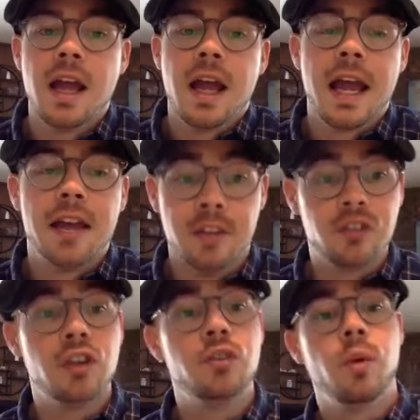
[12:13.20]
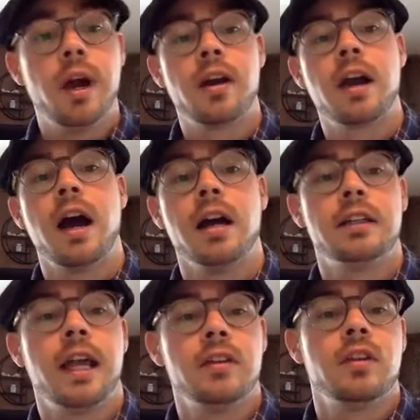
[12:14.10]
And this is where Kant
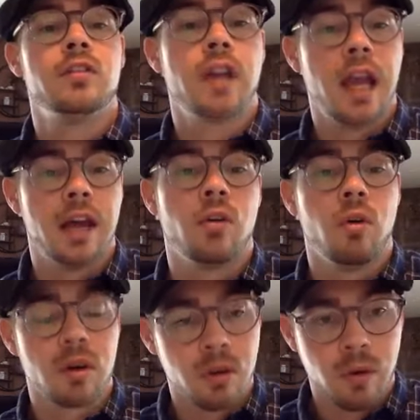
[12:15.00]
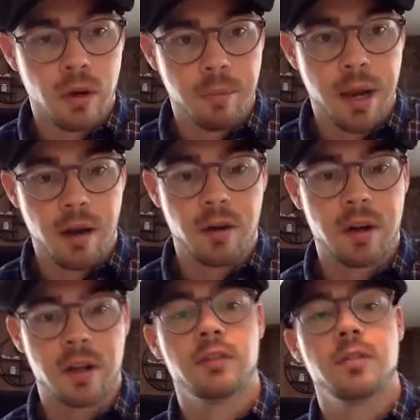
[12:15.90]
has his categorical
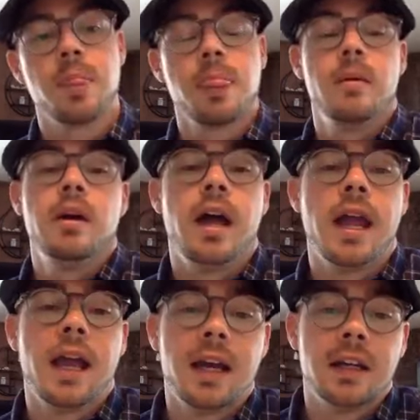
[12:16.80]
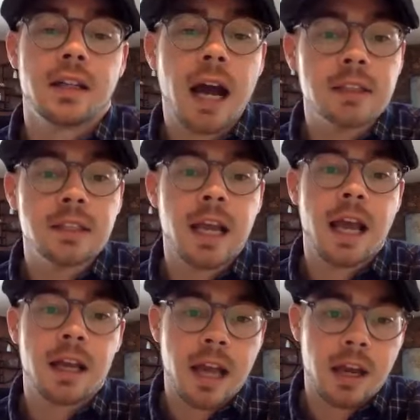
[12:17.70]
imperative. And Kant's
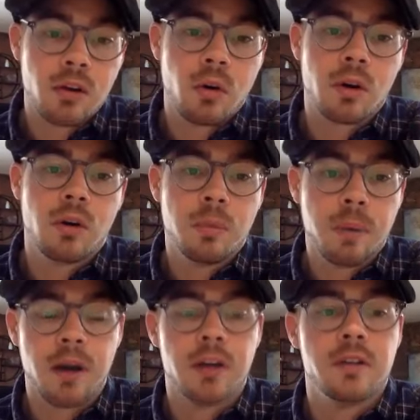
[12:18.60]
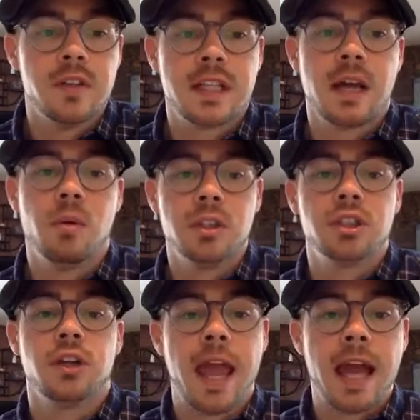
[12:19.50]
categorical imperative is that one
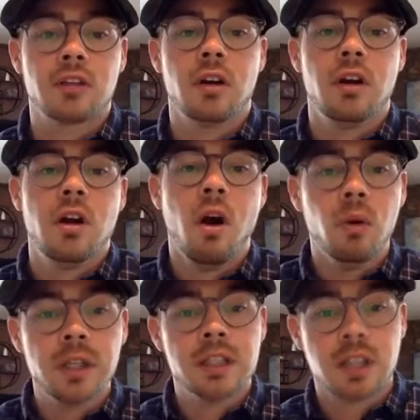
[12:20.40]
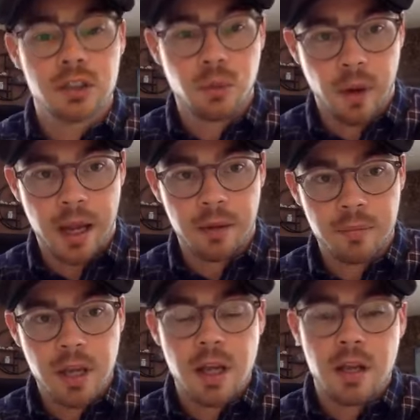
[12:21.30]
should act only in such a way
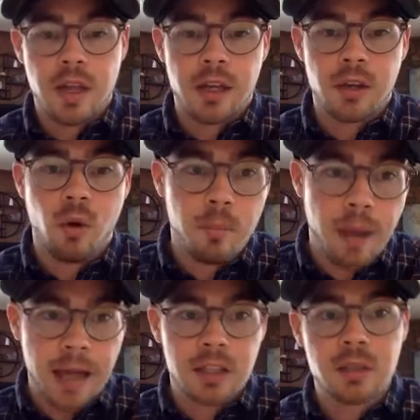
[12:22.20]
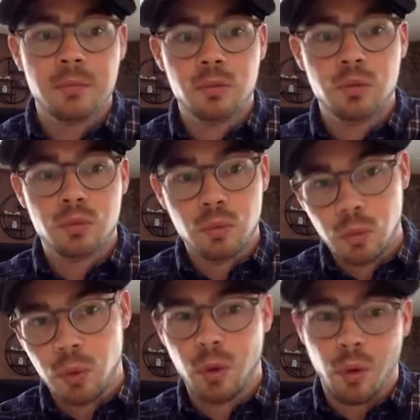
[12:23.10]
that your maxim,
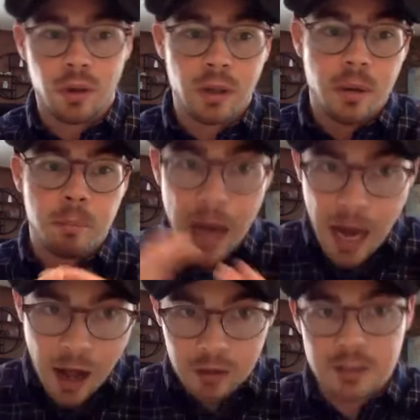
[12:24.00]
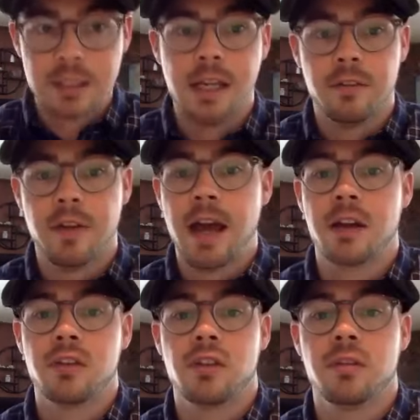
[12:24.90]
rule, or policy of
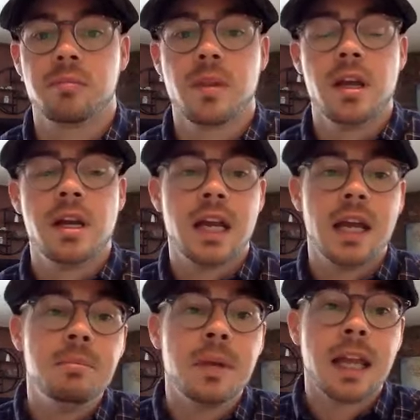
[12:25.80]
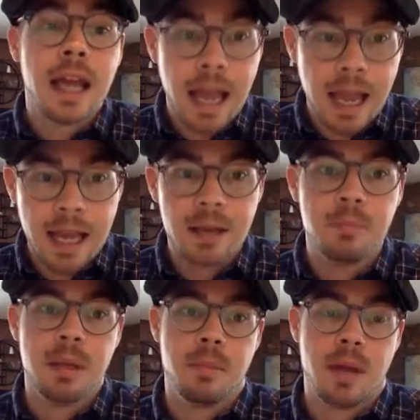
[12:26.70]
action can
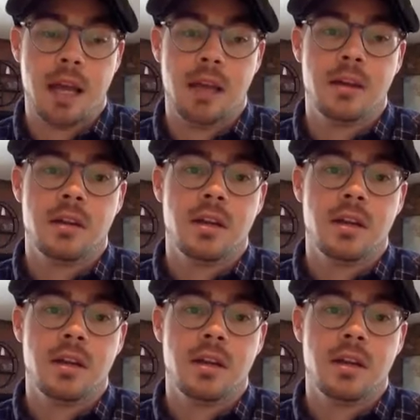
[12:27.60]
be made